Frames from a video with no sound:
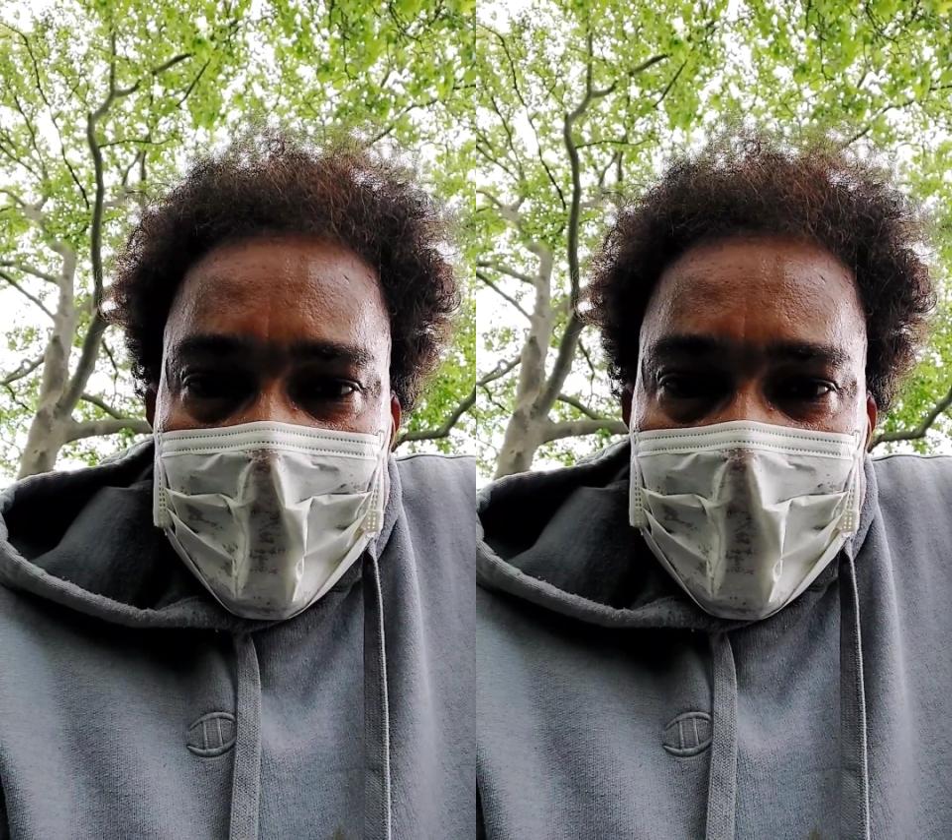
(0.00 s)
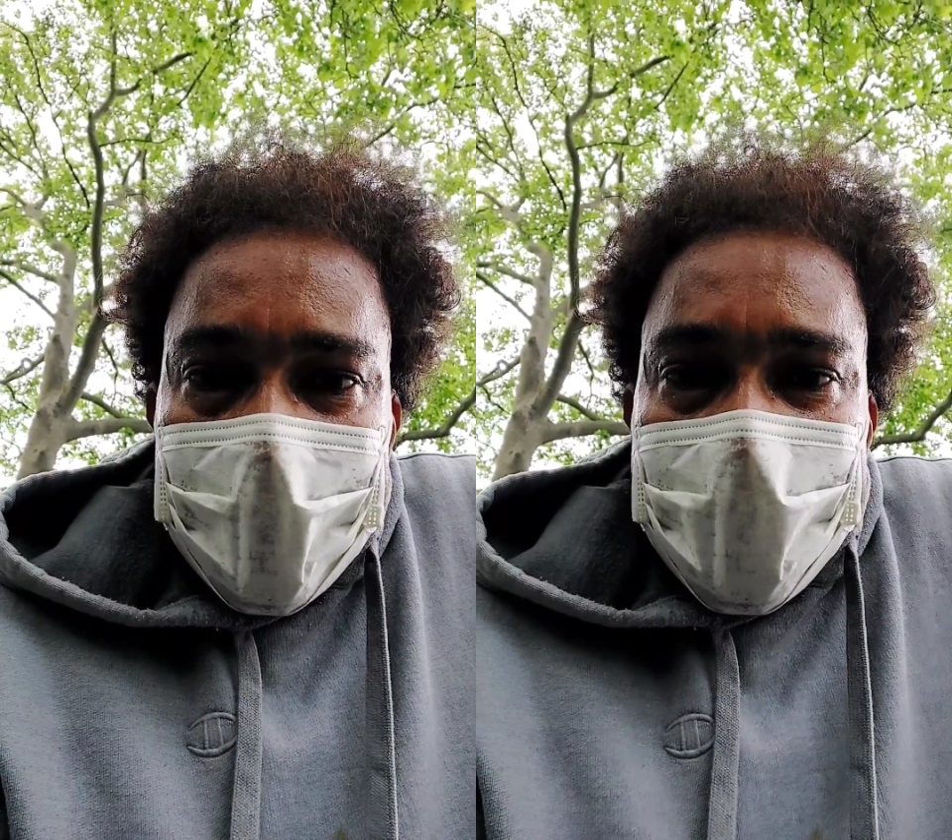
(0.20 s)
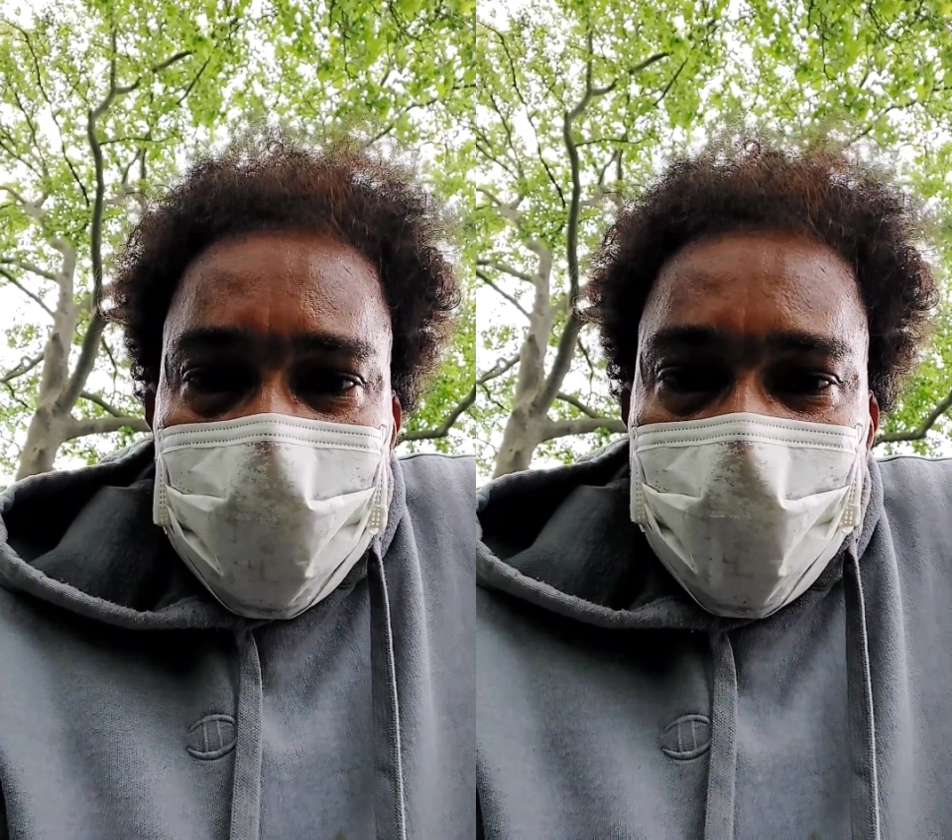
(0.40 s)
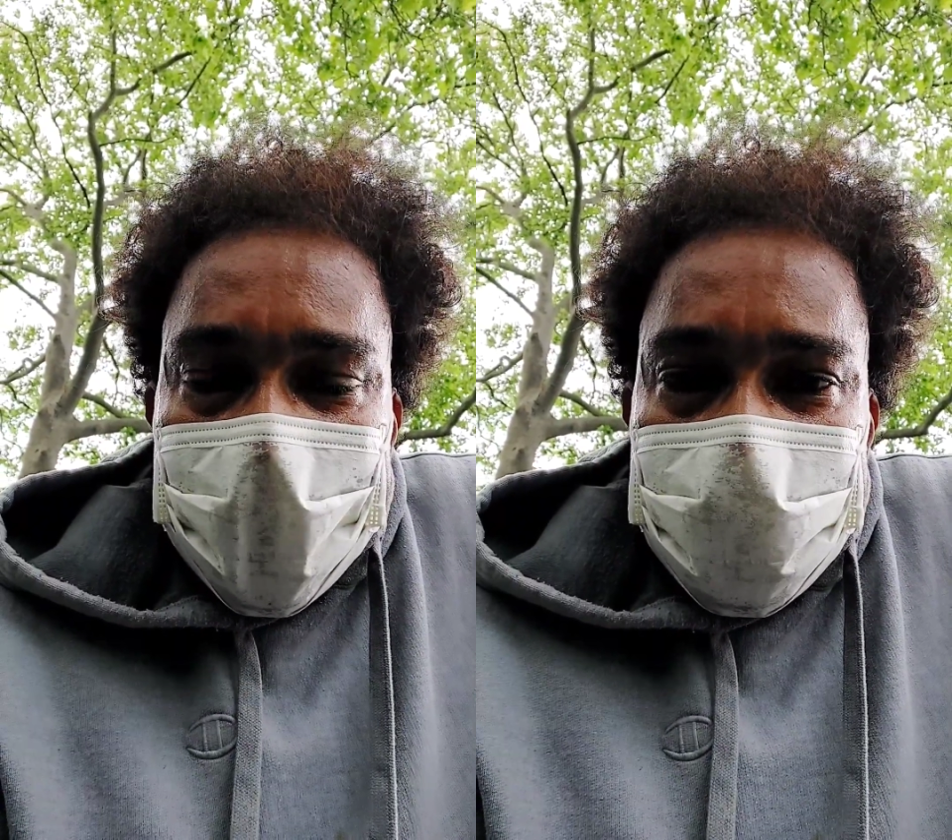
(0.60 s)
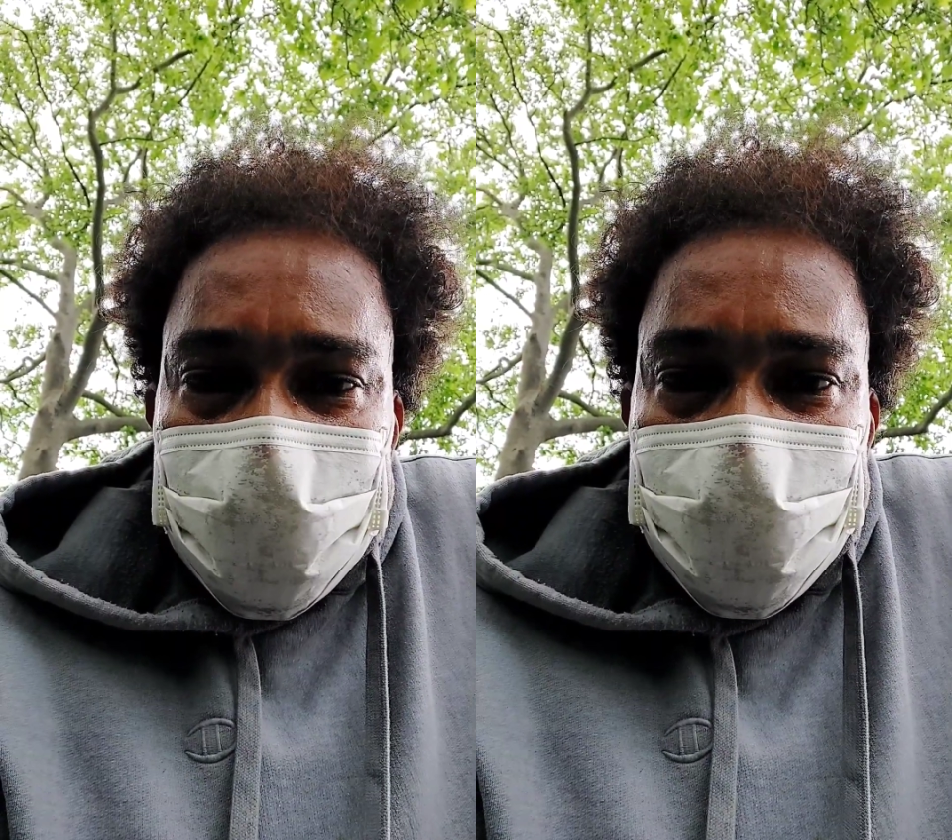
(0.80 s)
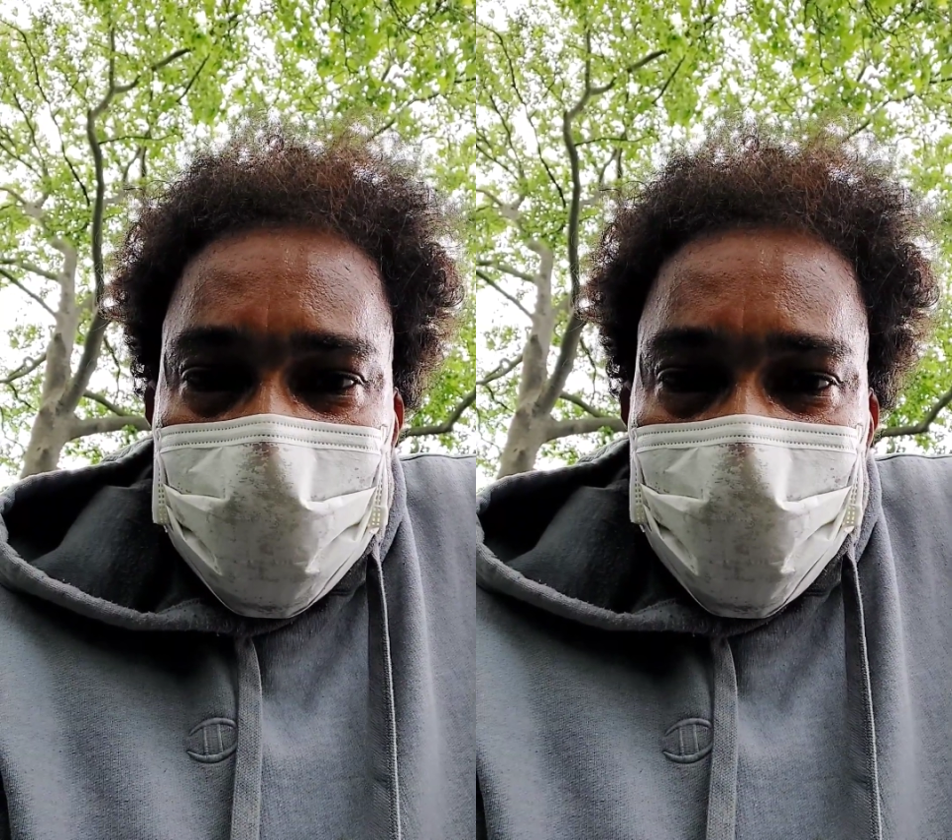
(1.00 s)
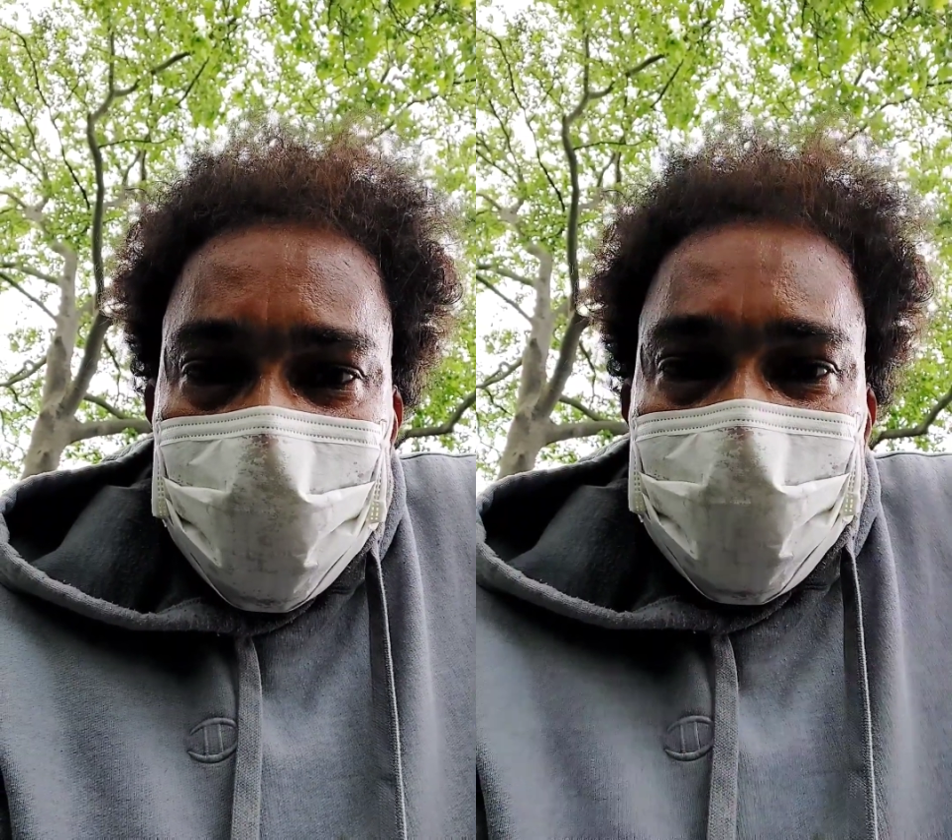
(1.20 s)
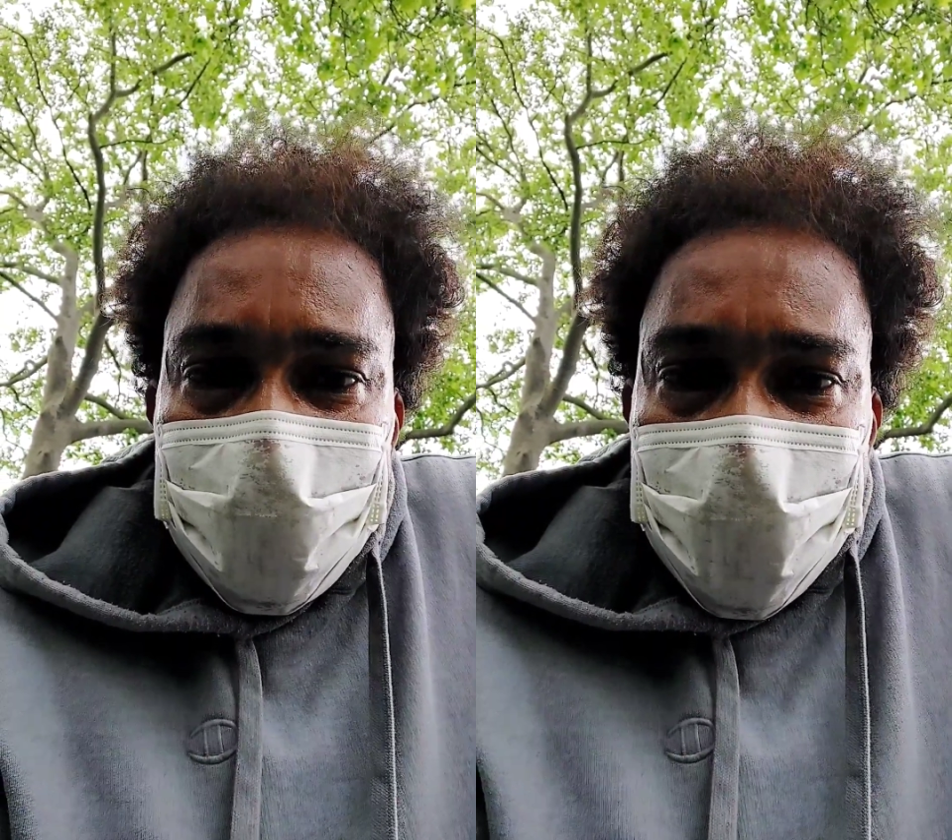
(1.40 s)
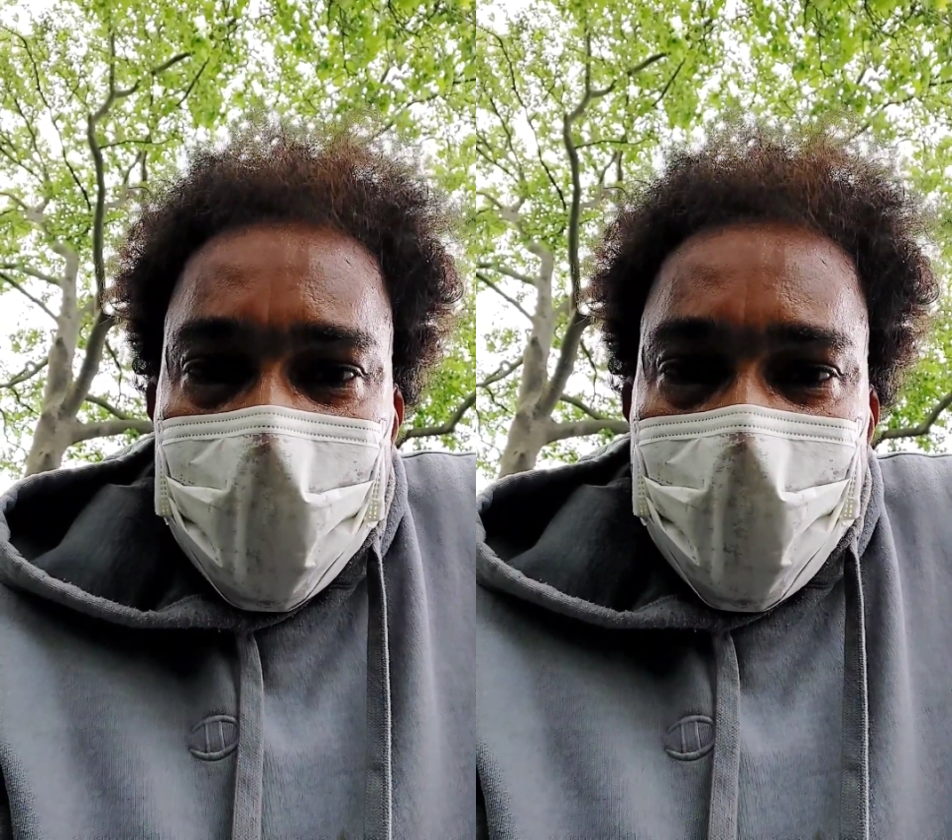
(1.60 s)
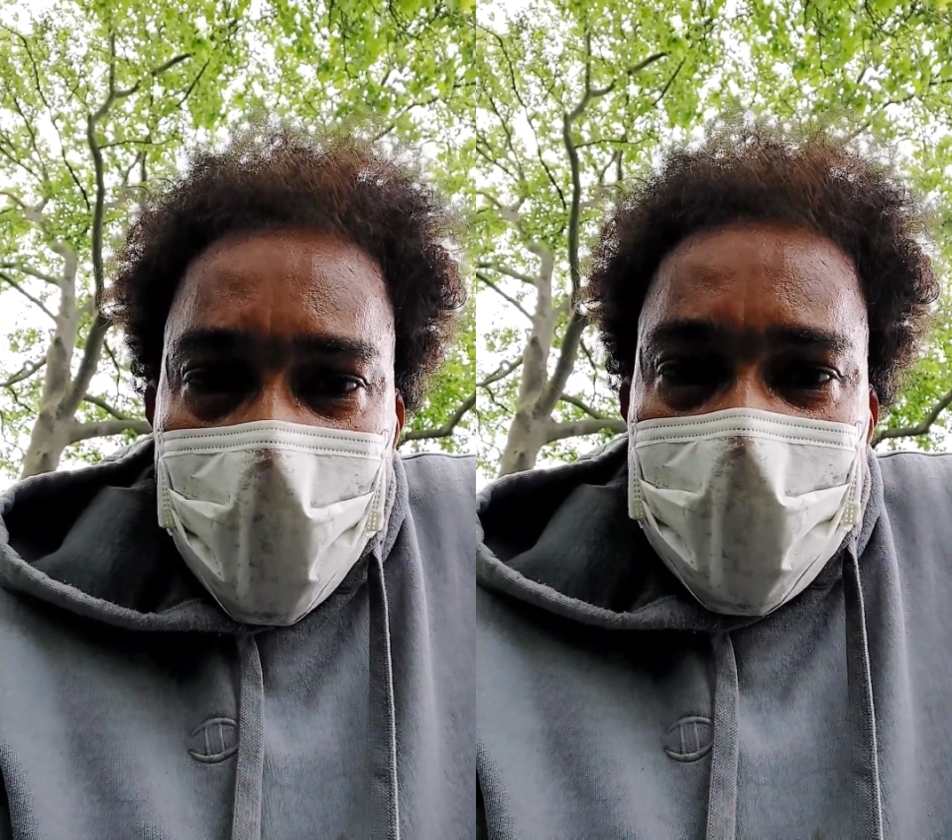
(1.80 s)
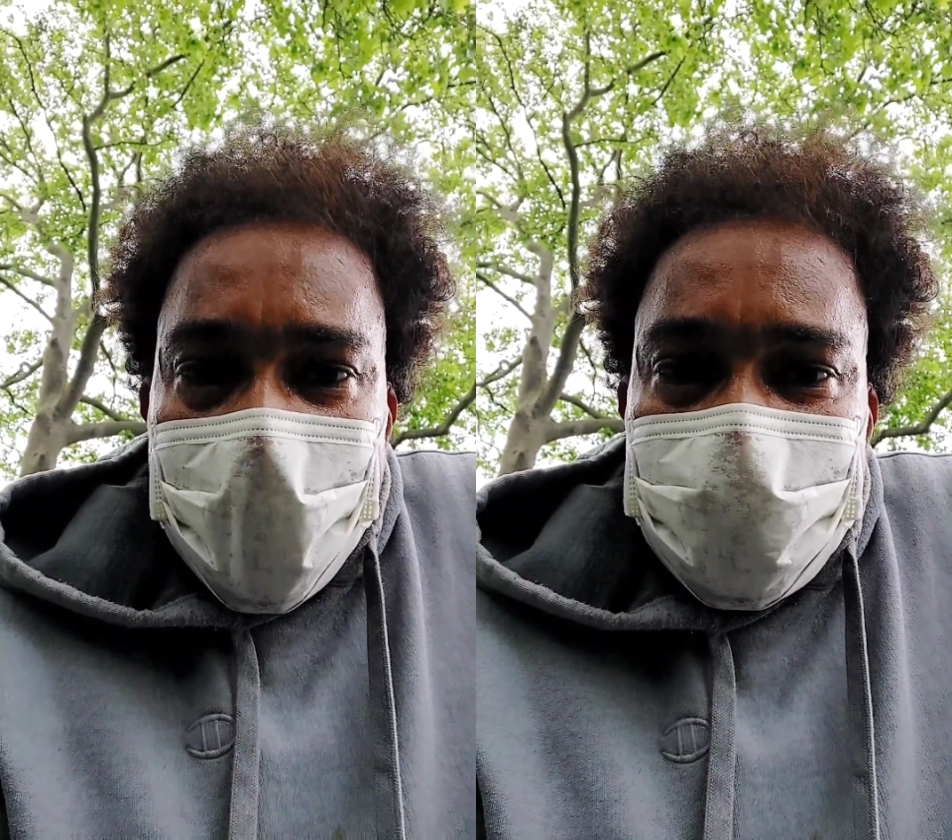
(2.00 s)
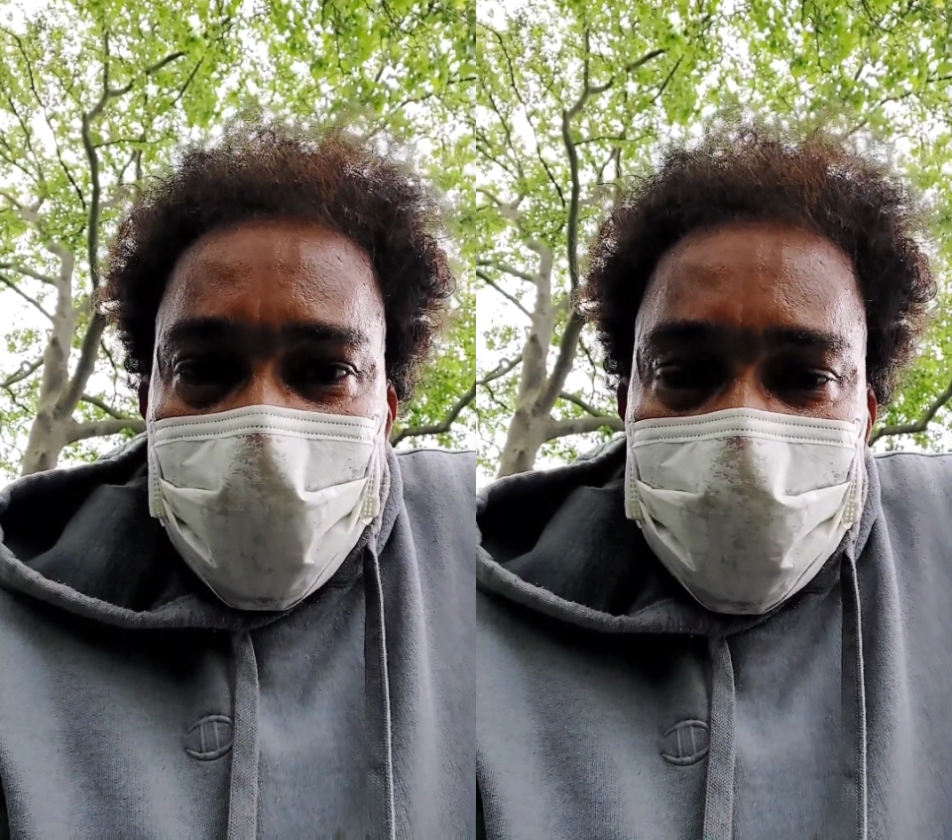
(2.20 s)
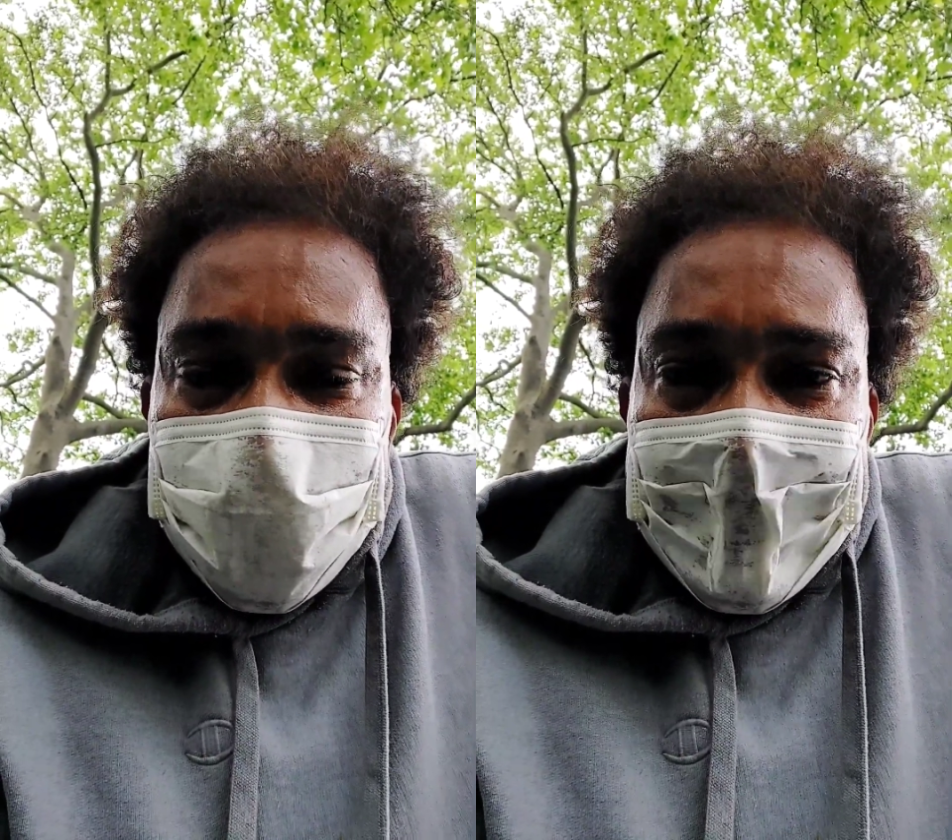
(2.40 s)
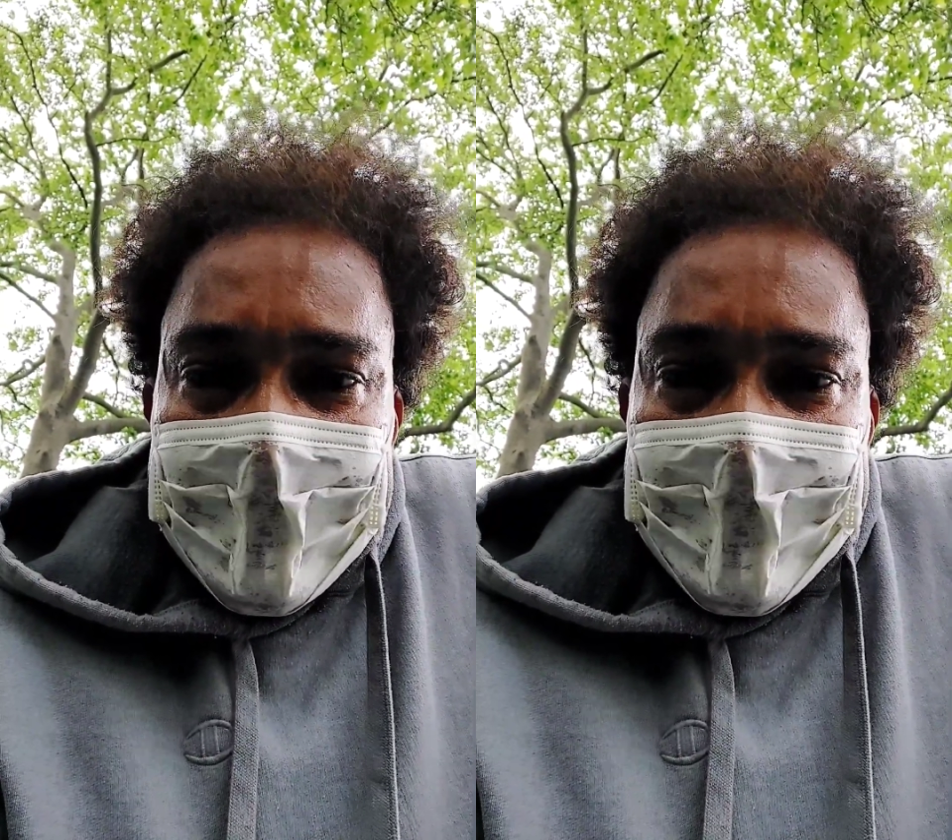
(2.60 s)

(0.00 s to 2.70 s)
And guess what? When the going got tough,